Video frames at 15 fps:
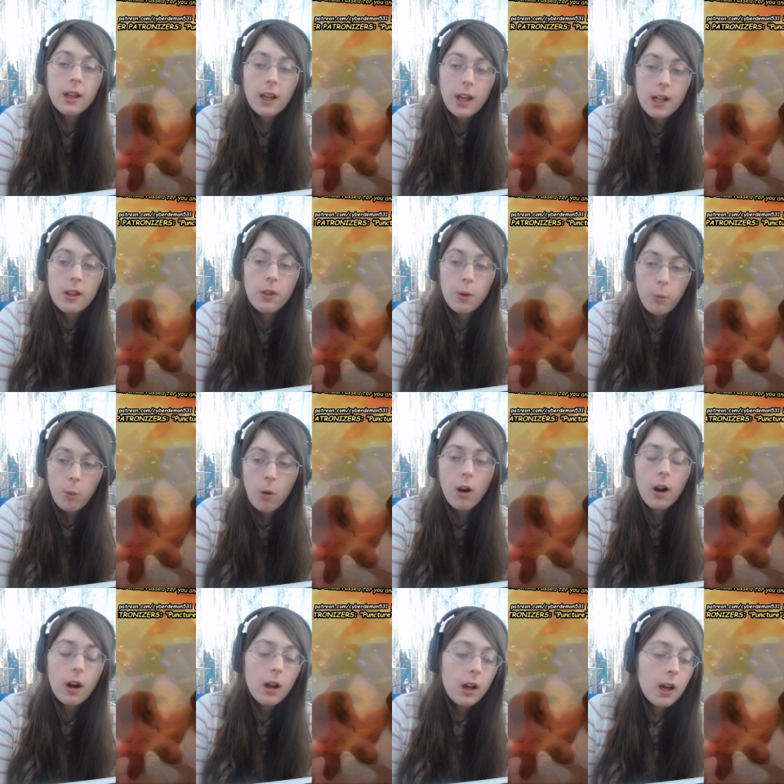in the
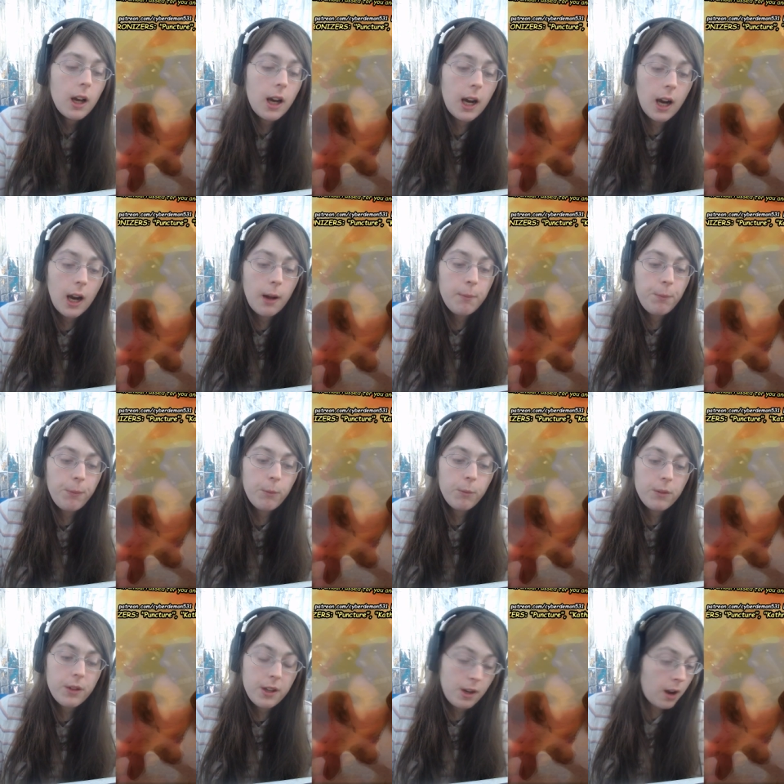war.
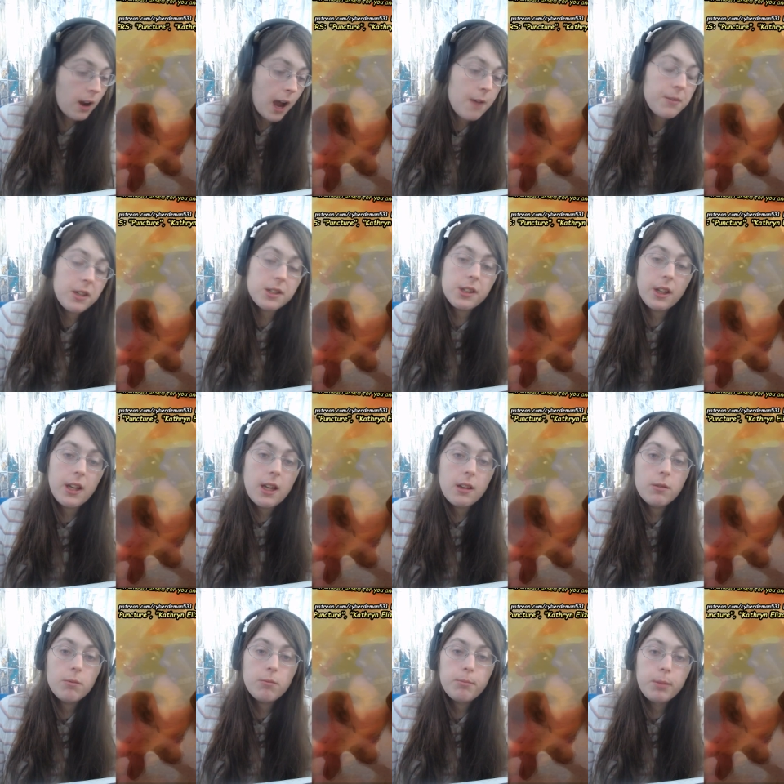
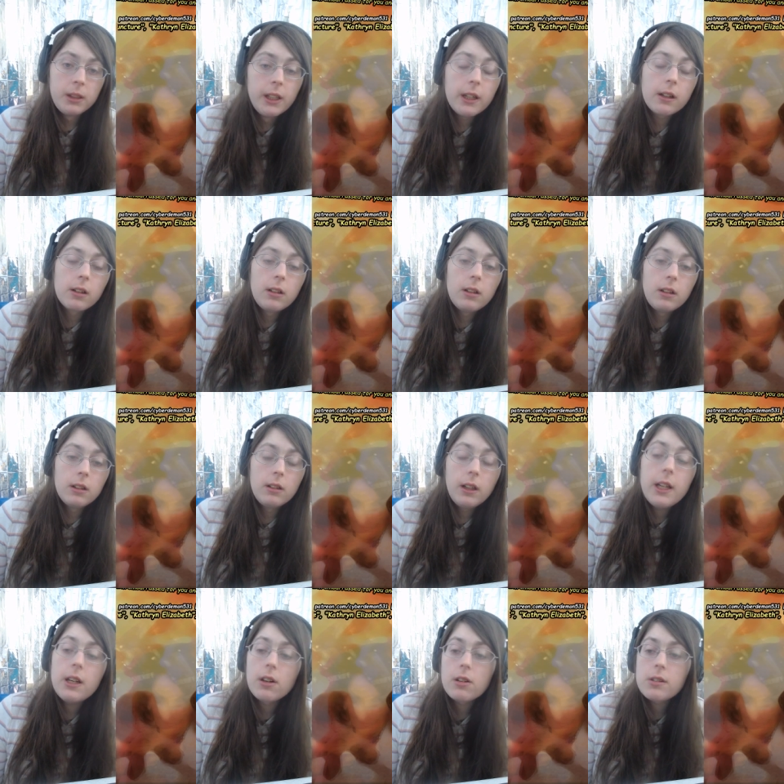Obviously, political
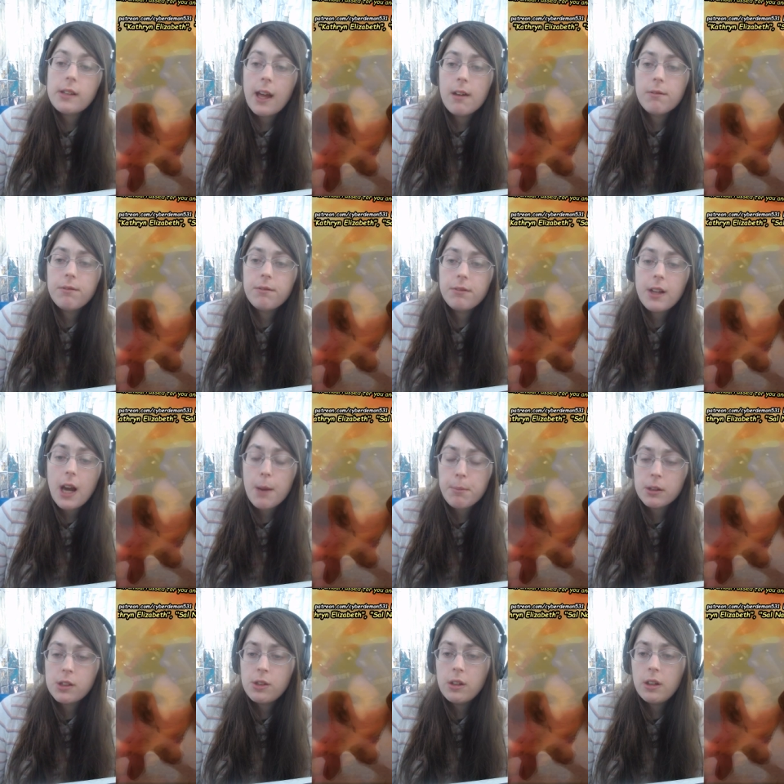leaders have the
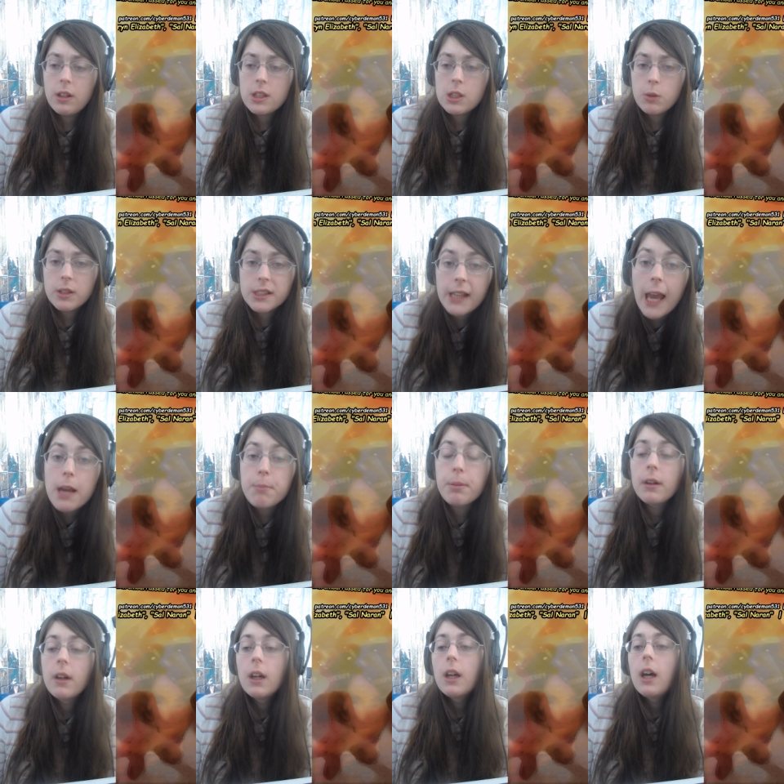opportunity to escape
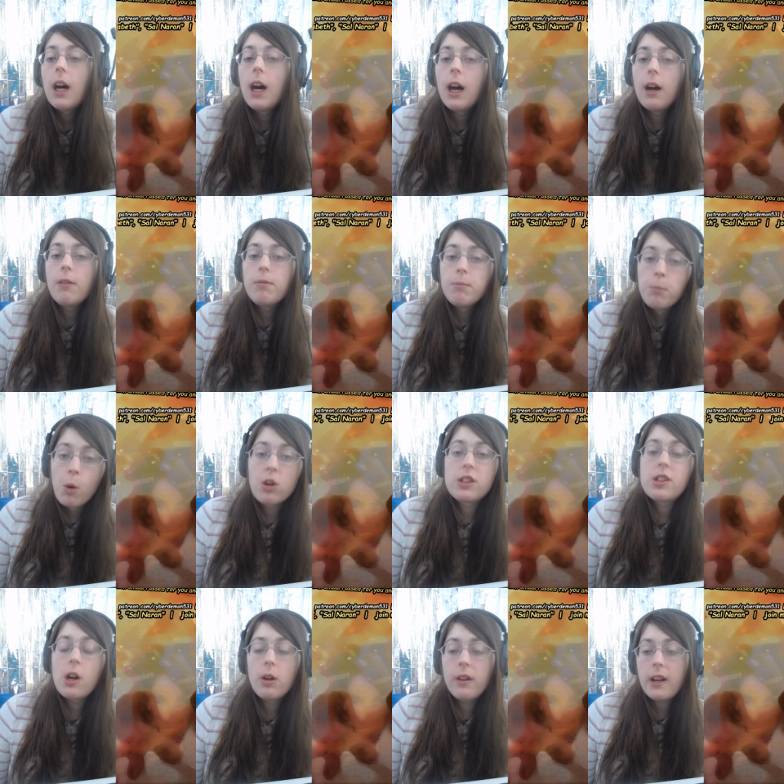more
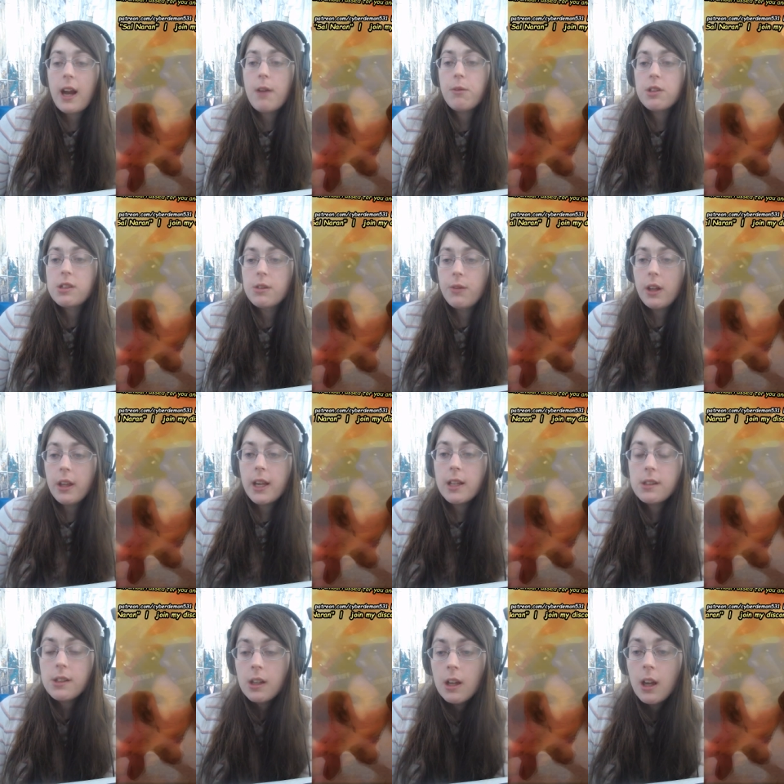so than average
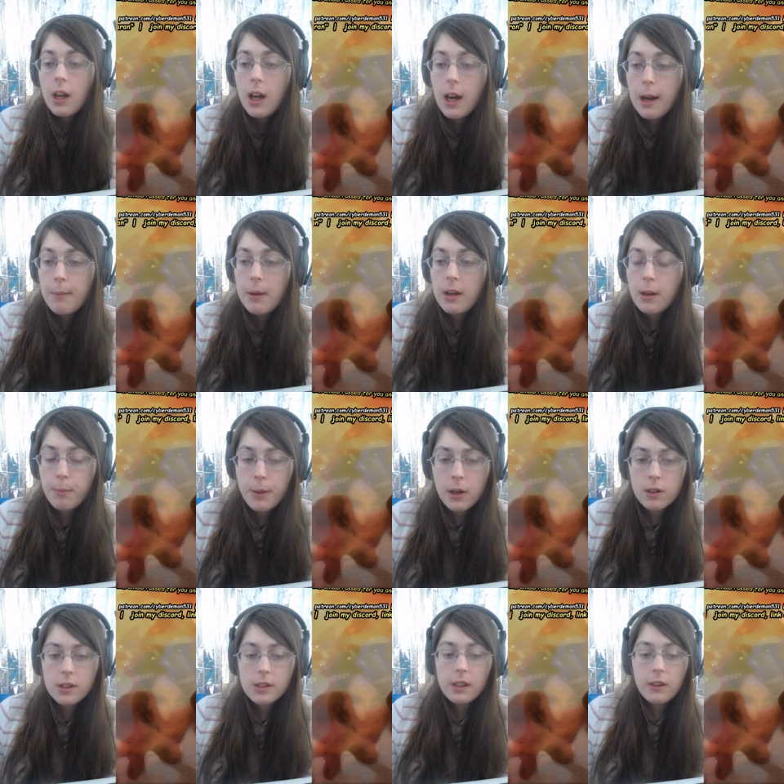civilians. But it
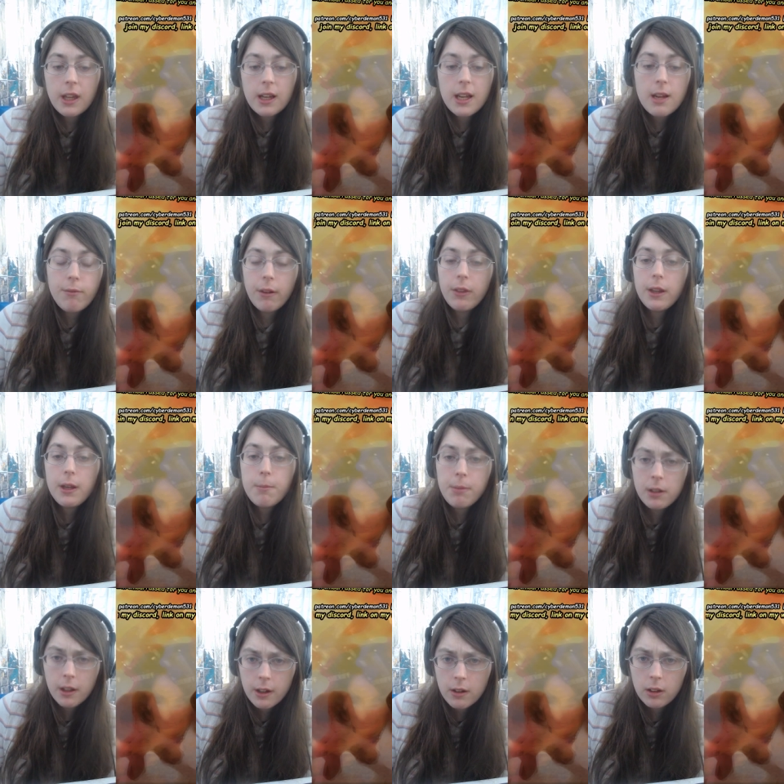appears that even the
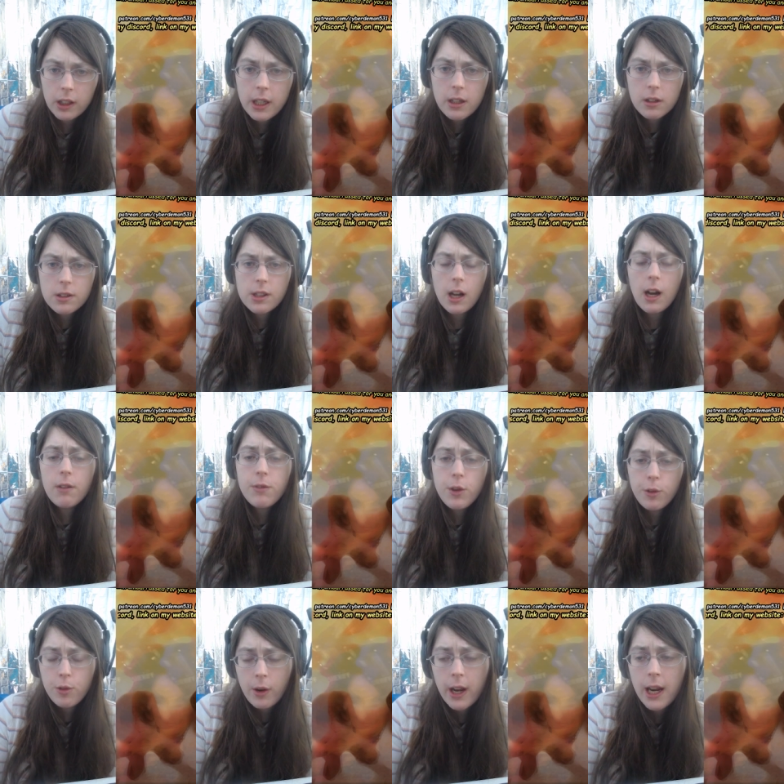political leaders of
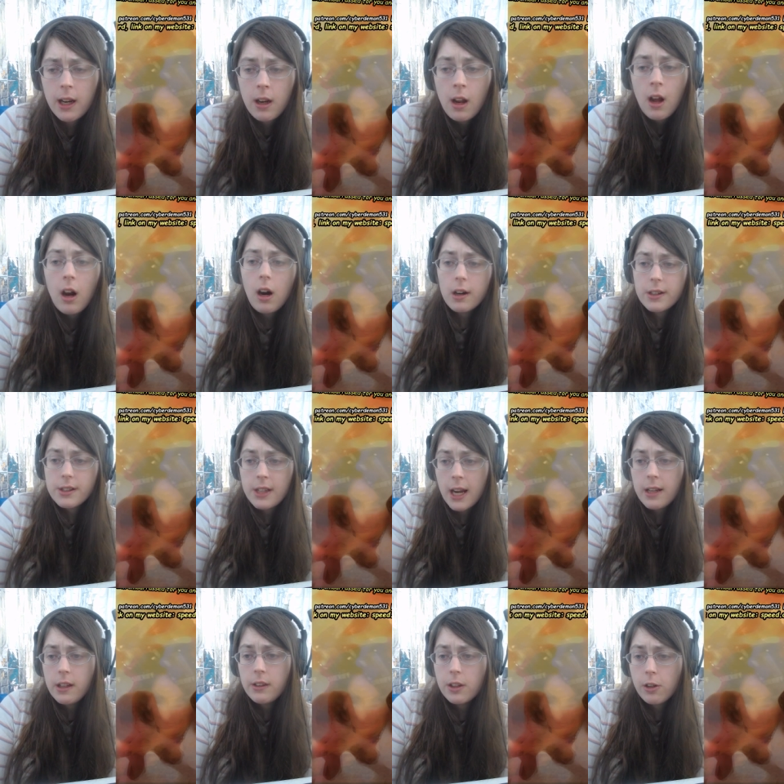Ukraine are
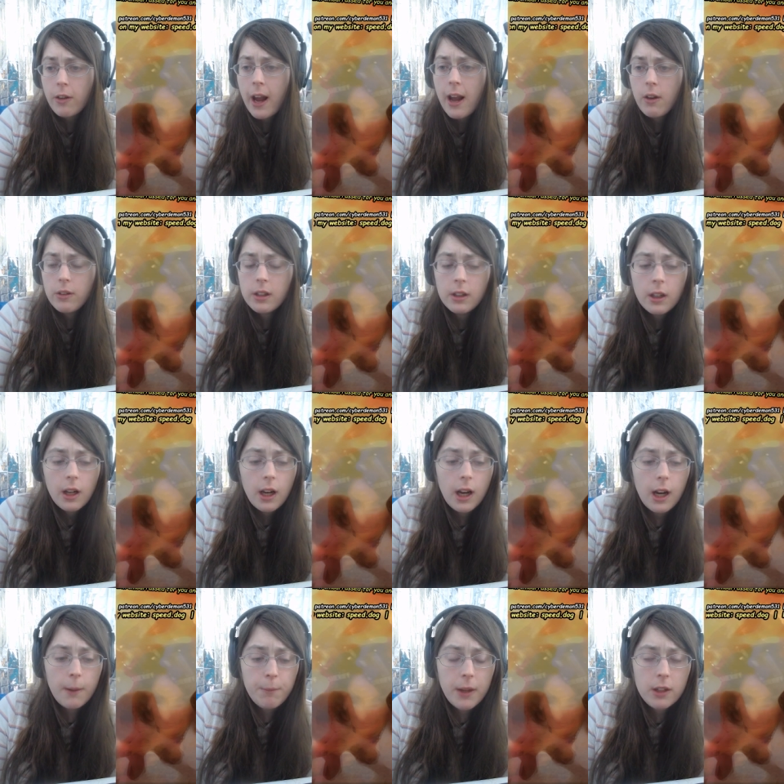standing their ground
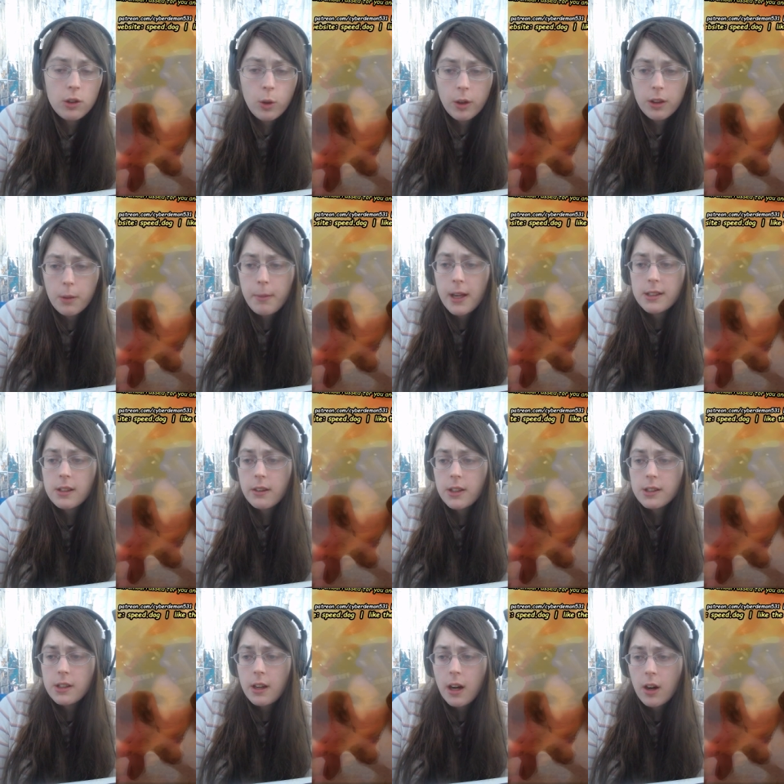and doing their best in
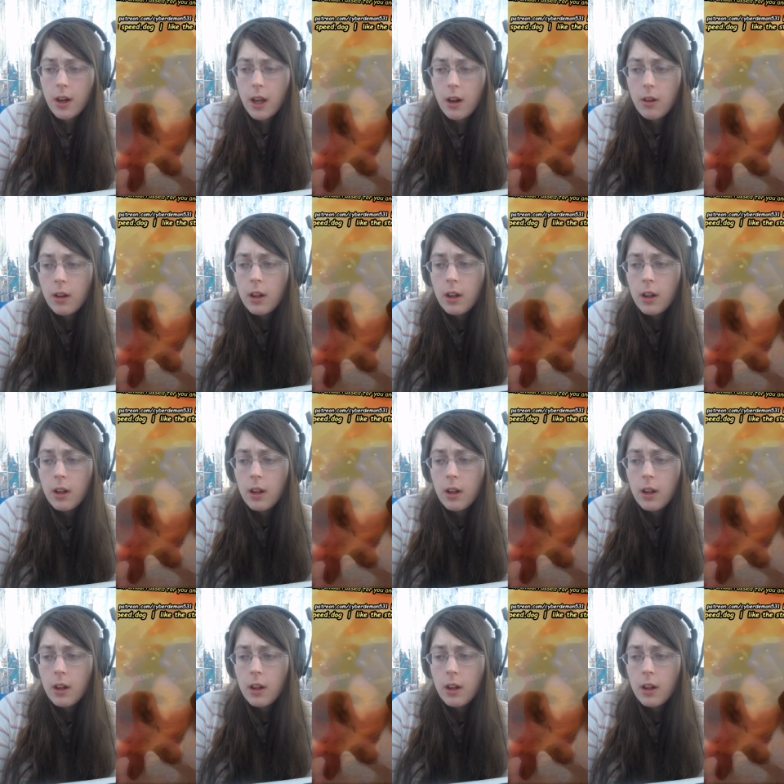this scenario,